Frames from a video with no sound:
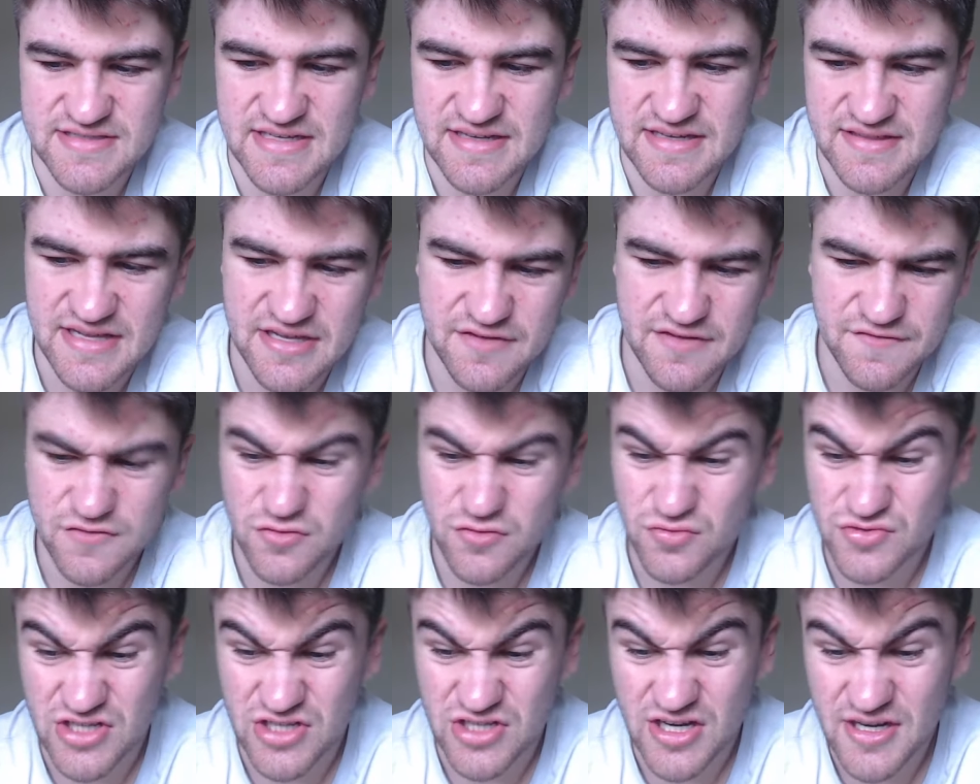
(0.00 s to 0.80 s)
And then at
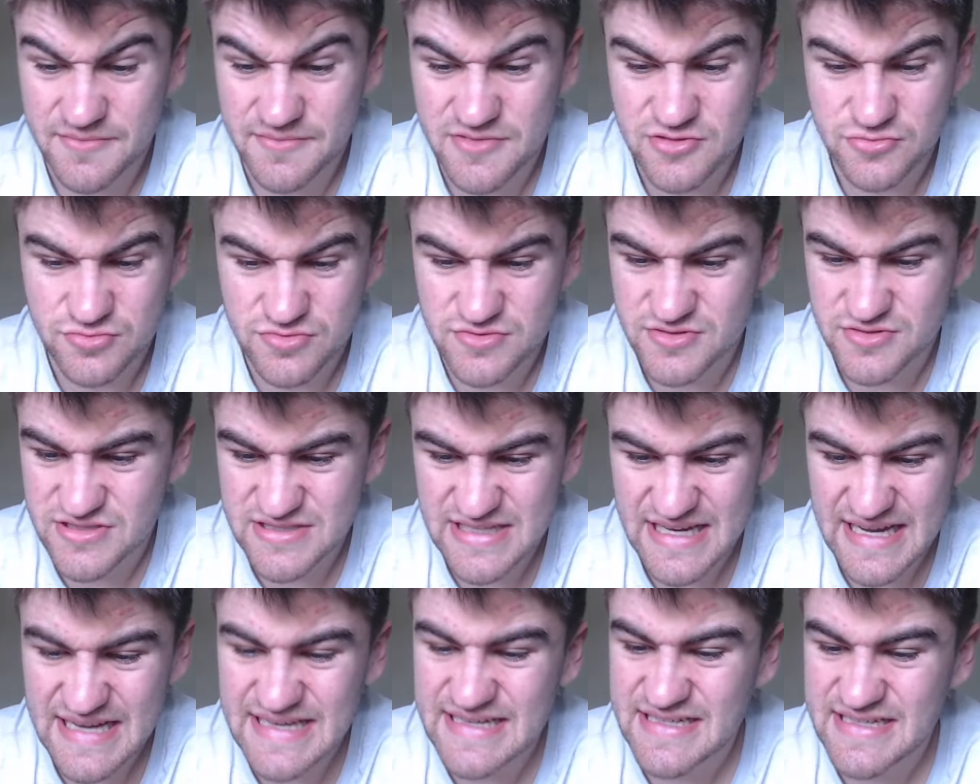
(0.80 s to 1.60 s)
full time, it was
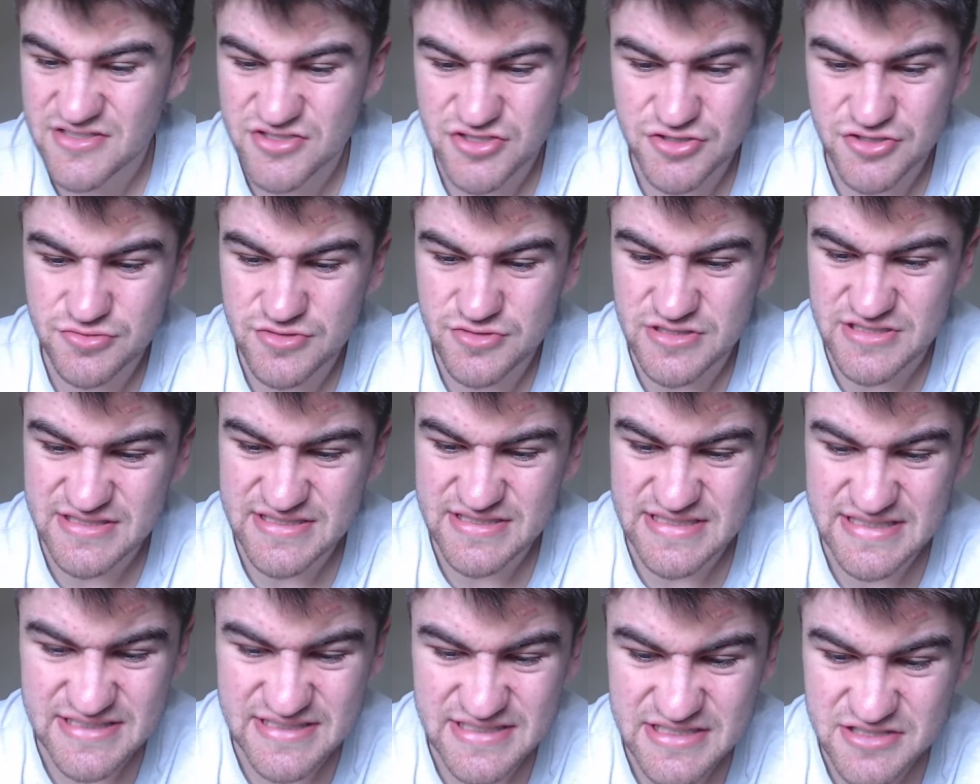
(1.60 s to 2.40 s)

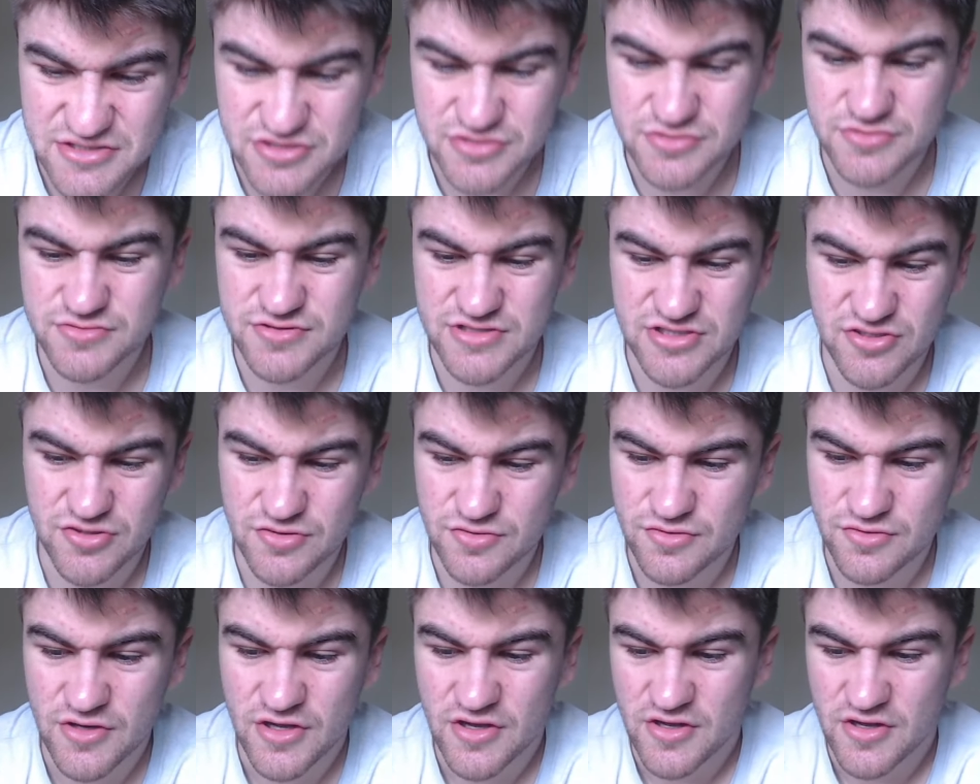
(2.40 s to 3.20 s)
82-62,
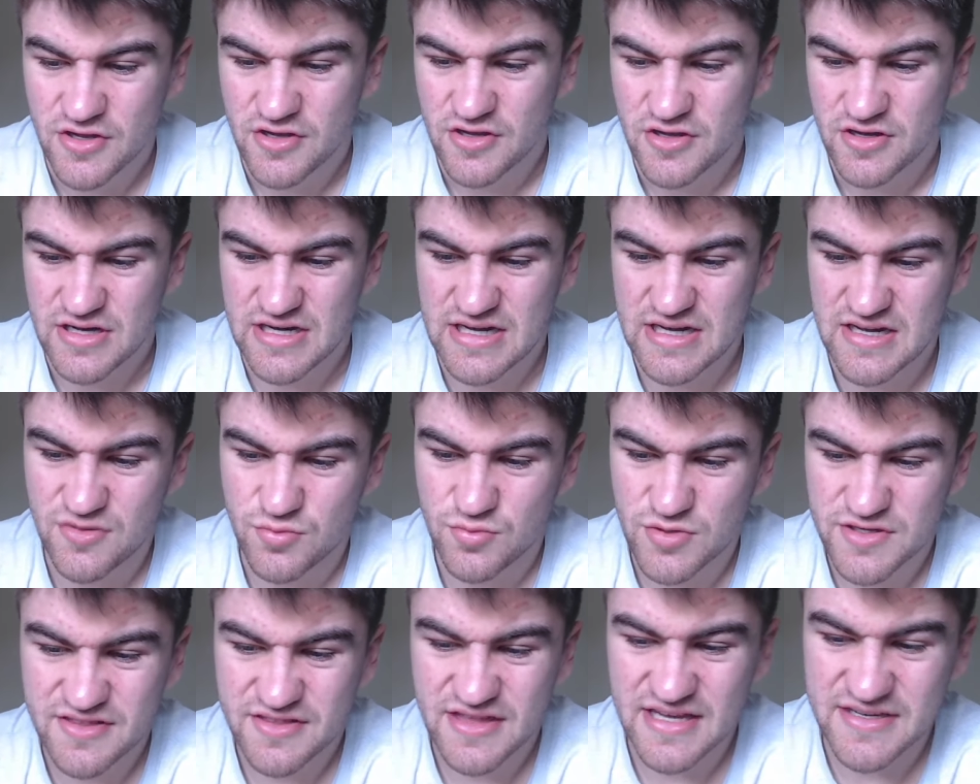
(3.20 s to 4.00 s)
so
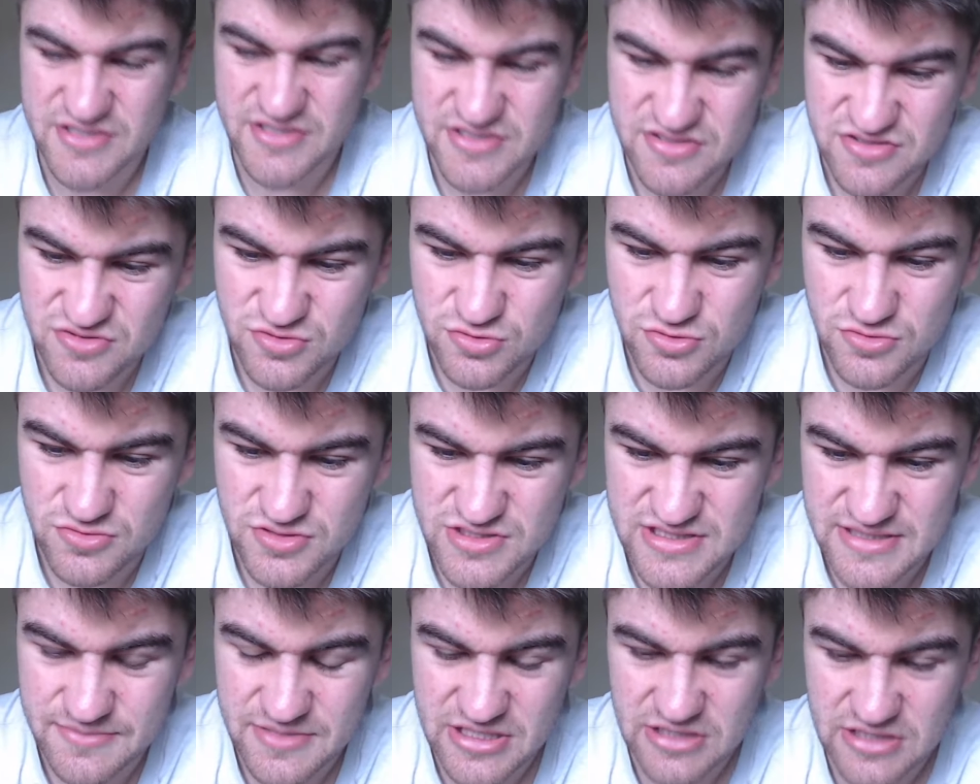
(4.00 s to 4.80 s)
what did they score?
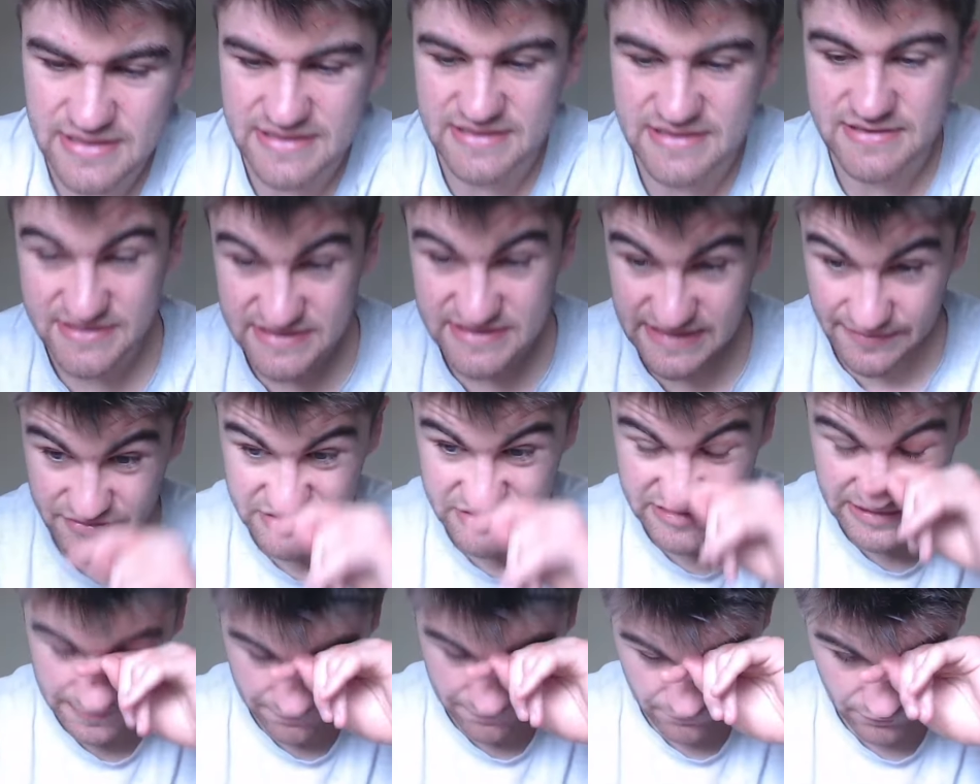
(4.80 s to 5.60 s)
Something like
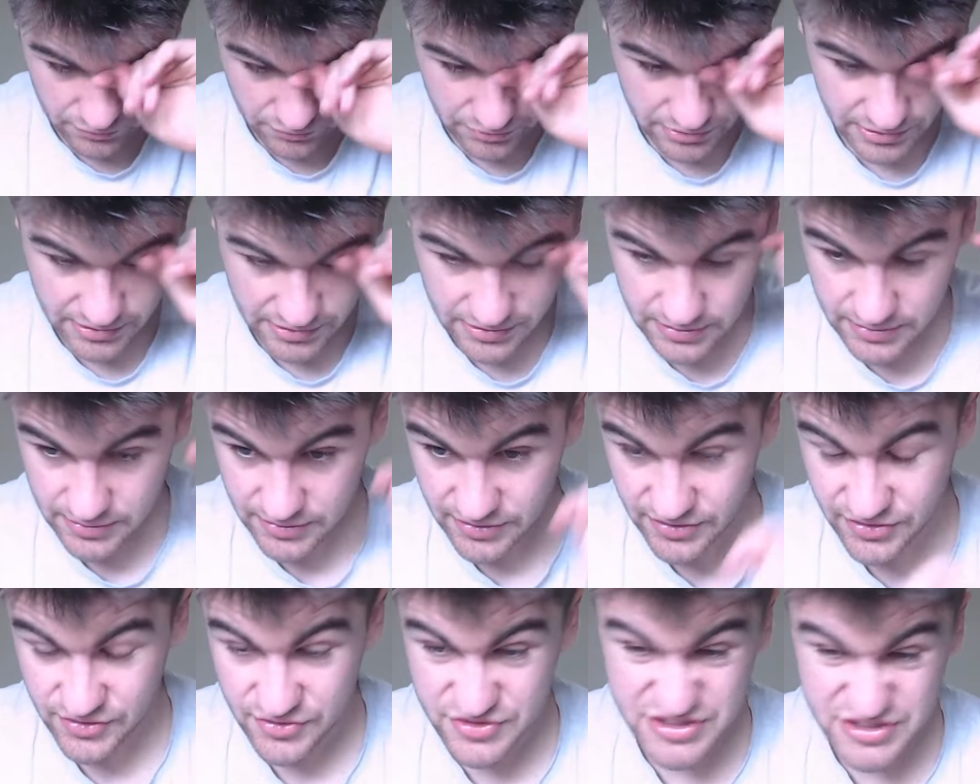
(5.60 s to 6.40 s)

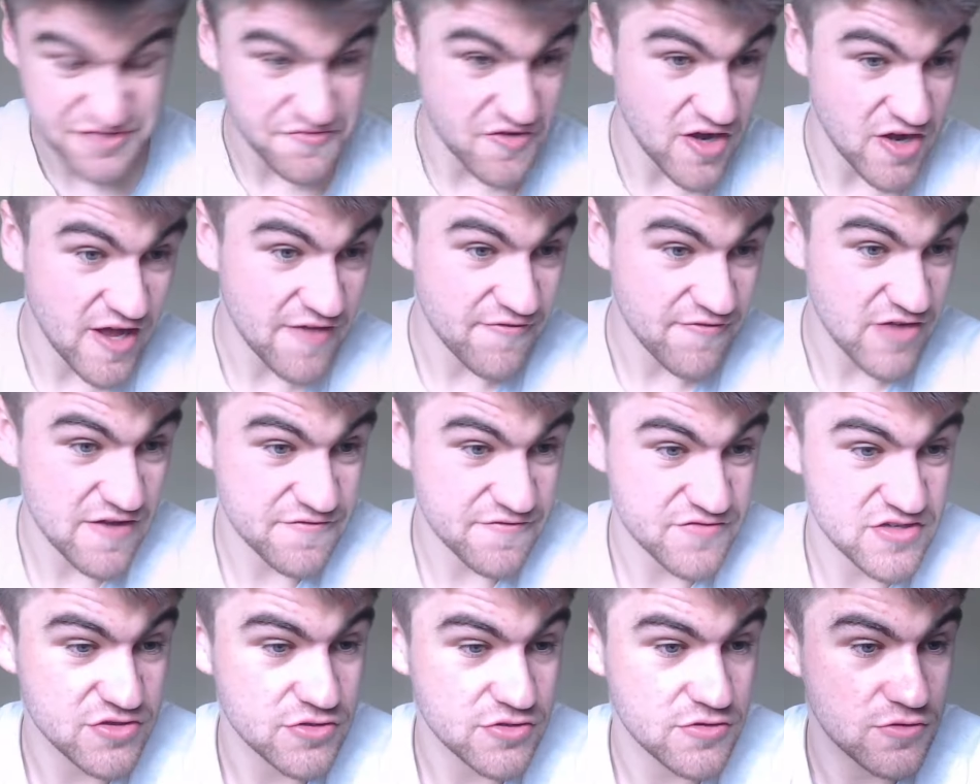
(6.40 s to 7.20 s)
74-35
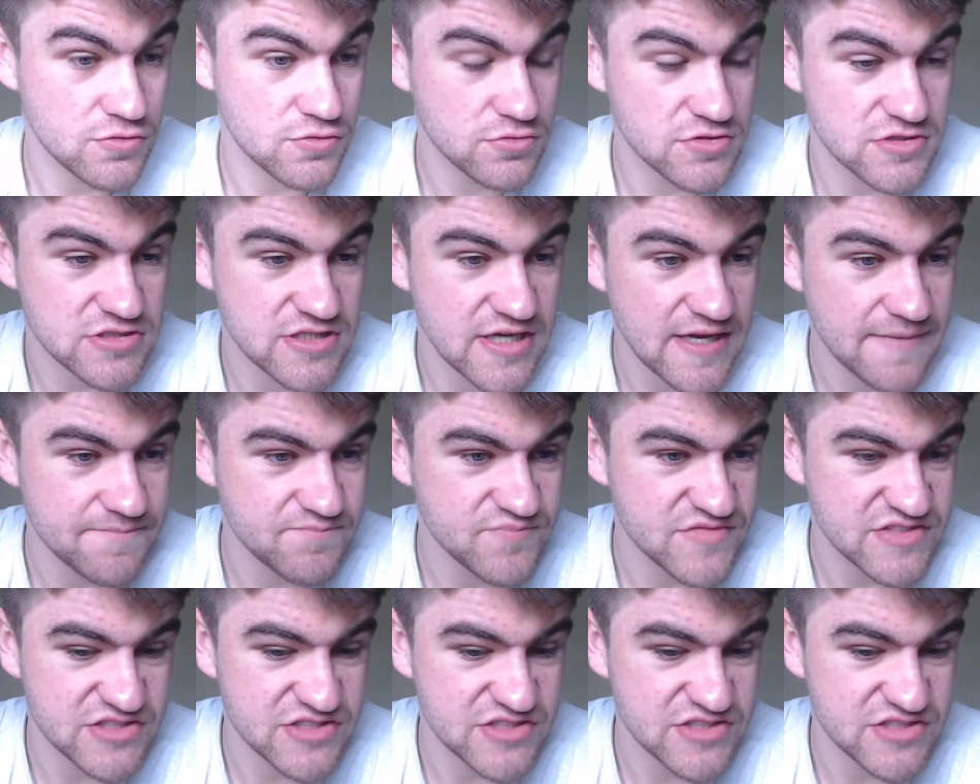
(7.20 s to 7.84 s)
after quarter time.